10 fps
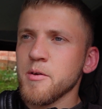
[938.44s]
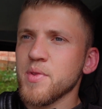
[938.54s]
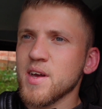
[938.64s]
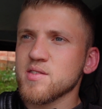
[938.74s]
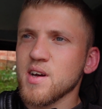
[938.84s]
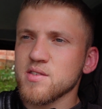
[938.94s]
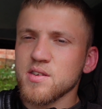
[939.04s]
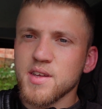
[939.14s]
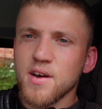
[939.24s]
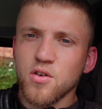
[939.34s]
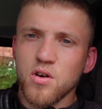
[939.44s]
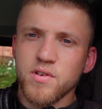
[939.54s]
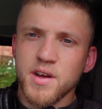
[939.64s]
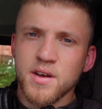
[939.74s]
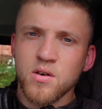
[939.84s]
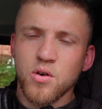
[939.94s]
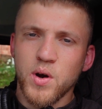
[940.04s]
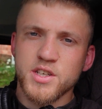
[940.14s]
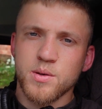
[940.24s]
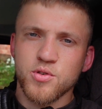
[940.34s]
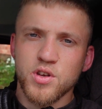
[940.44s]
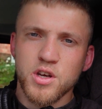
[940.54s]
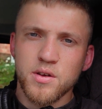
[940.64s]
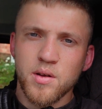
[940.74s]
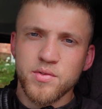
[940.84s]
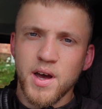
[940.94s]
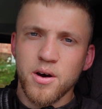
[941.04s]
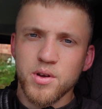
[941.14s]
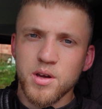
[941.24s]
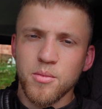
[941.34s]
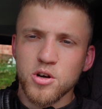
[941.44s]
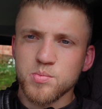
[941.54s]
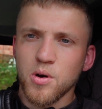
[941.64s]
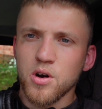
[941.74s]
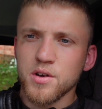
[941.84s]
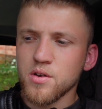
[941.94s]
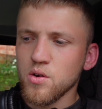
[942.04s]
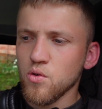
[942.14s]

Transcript: Next task of today, I've got a ring, or actually I'm just going to go down to Aldi and Marsh Barton,